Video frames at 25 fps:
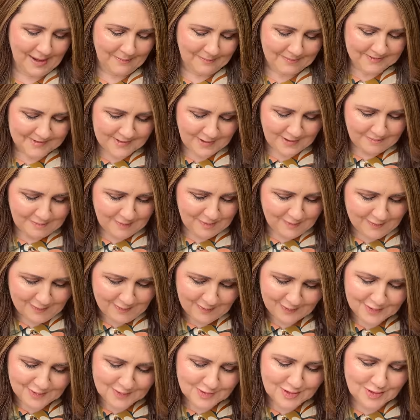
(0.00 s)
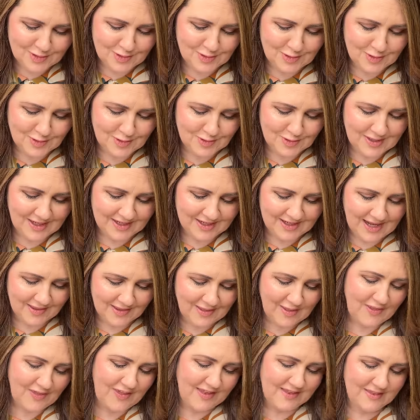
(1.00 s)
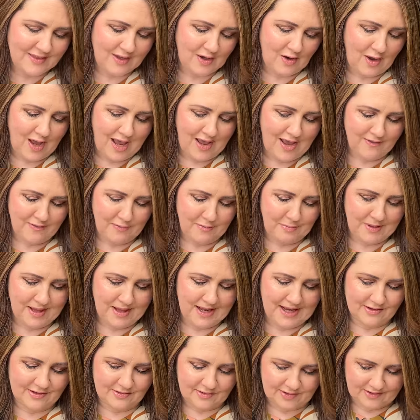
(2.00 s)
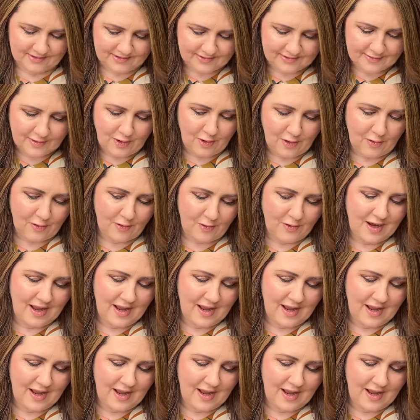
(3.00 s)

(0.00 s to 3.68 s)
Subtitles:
So moving on to another thing that I have planned to sew,